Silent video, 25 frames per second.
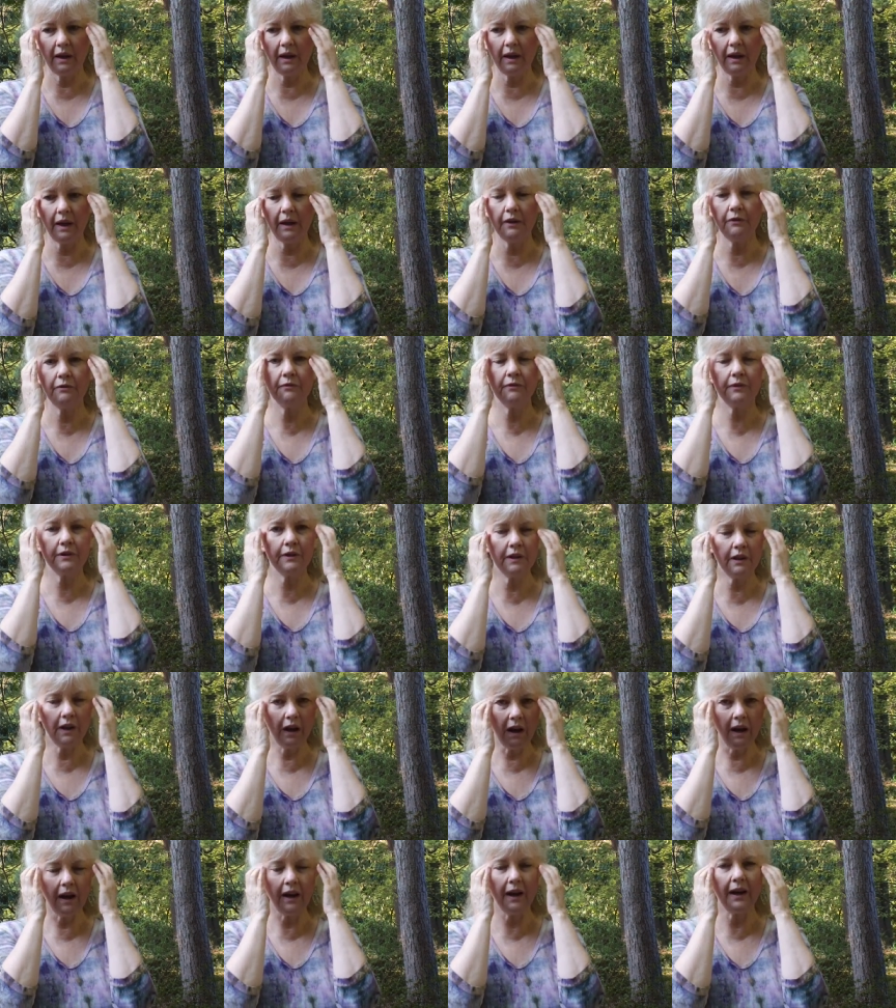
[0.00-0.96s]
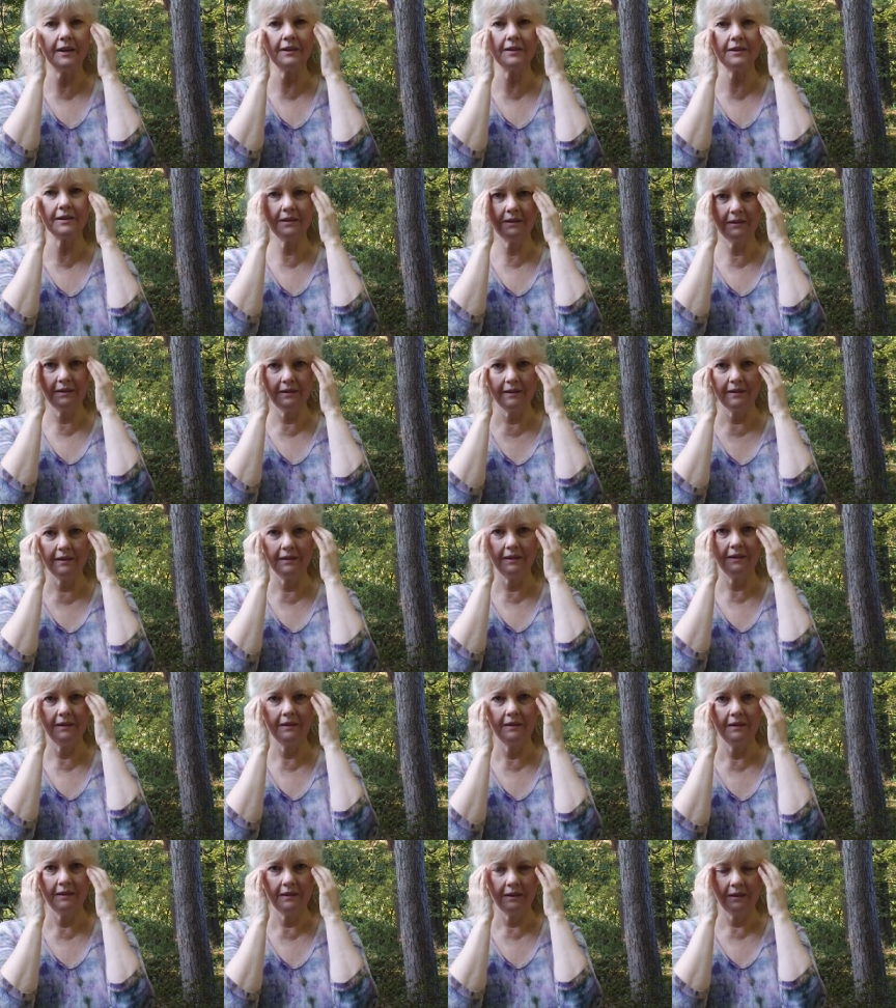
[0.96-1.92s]
I forgot
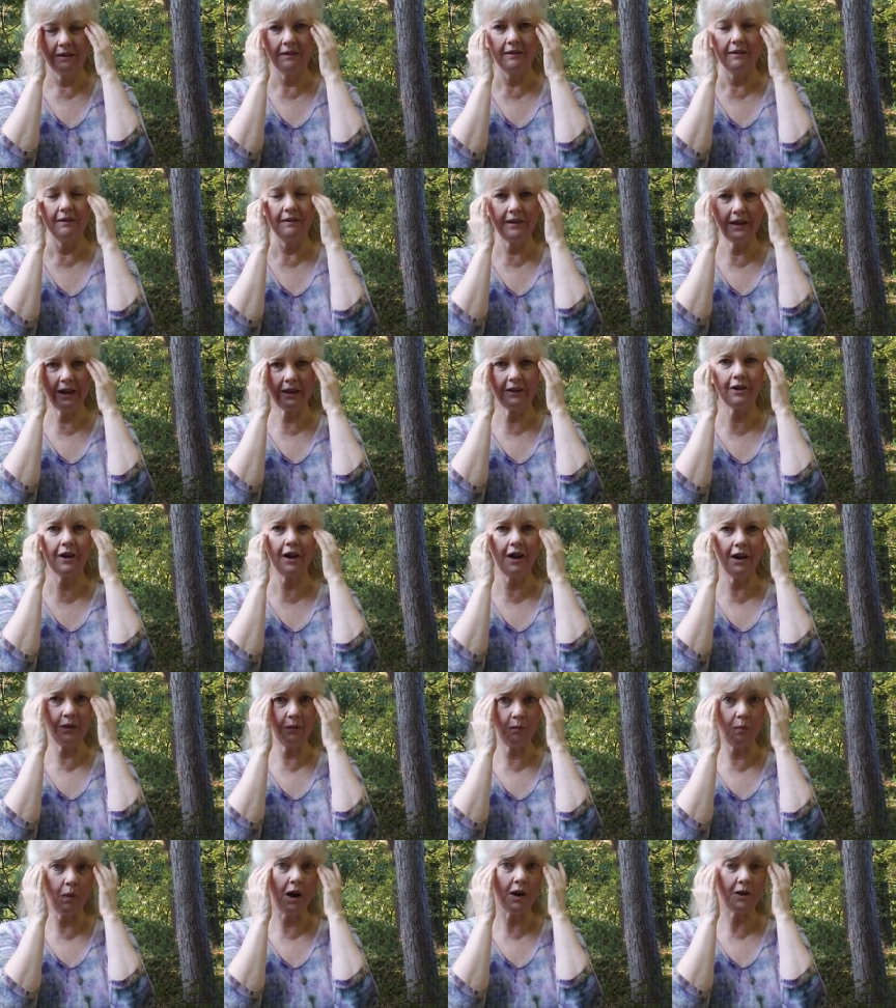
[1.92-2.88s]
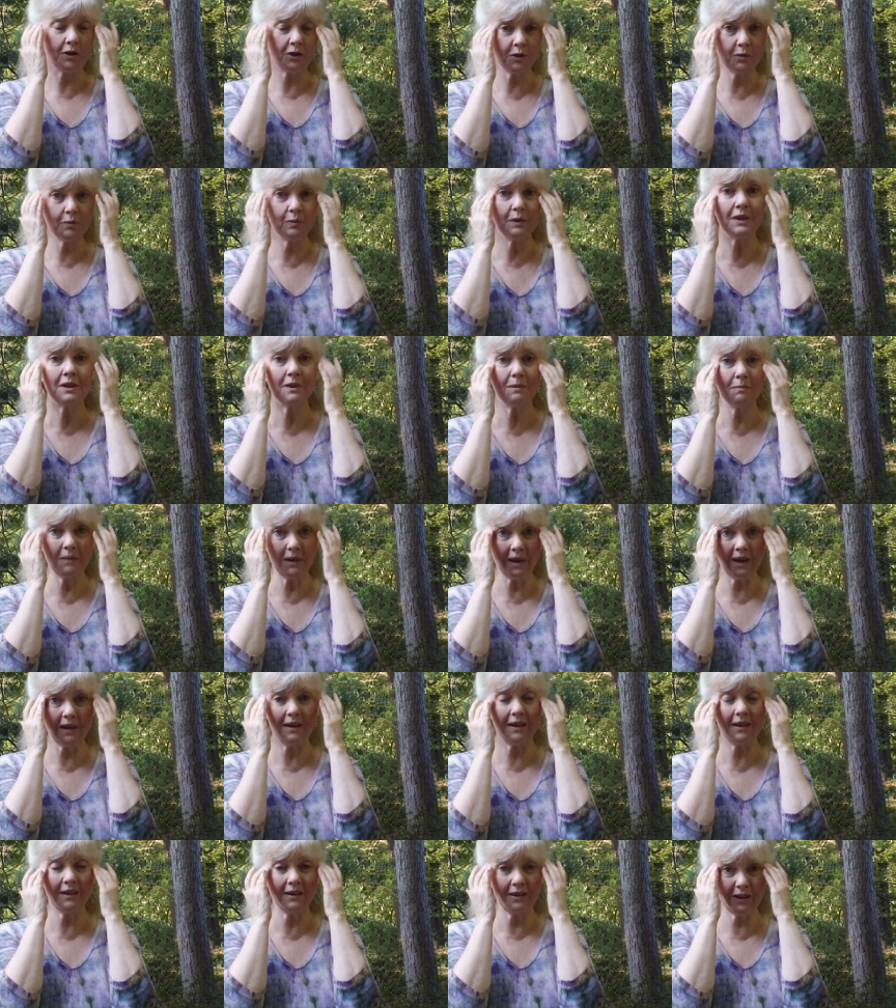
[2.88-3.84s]
that God walks with me
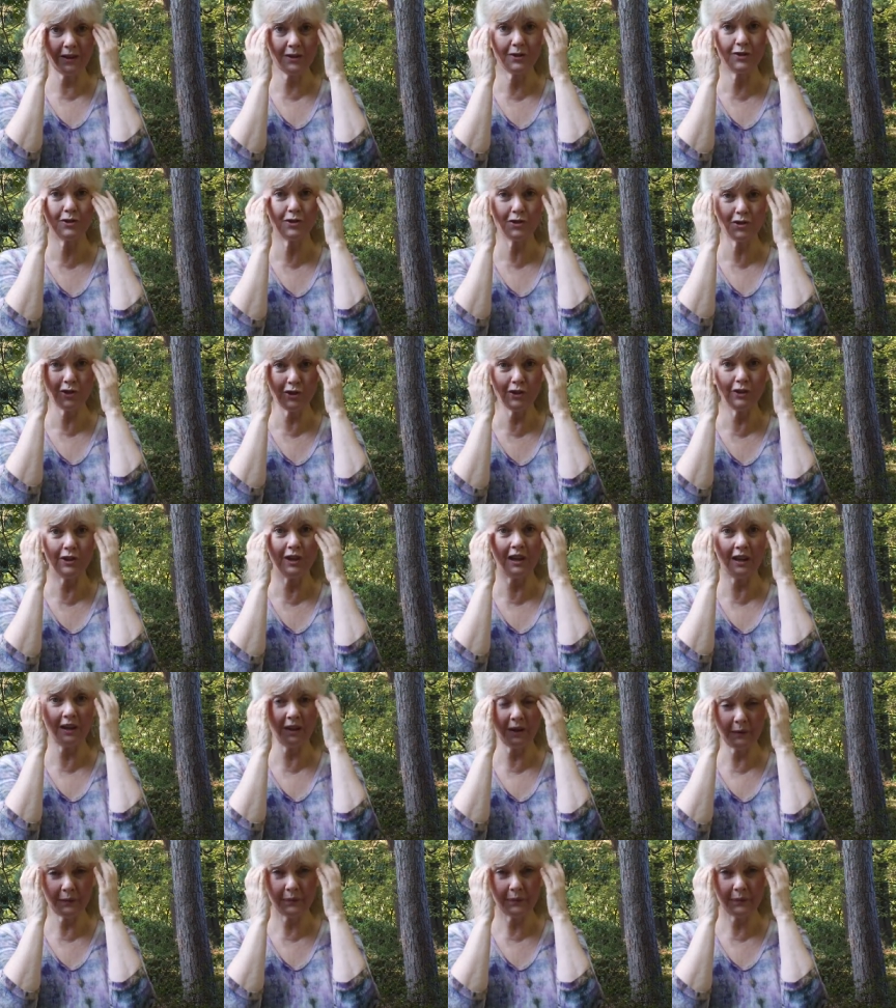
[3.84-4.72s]
in this journey.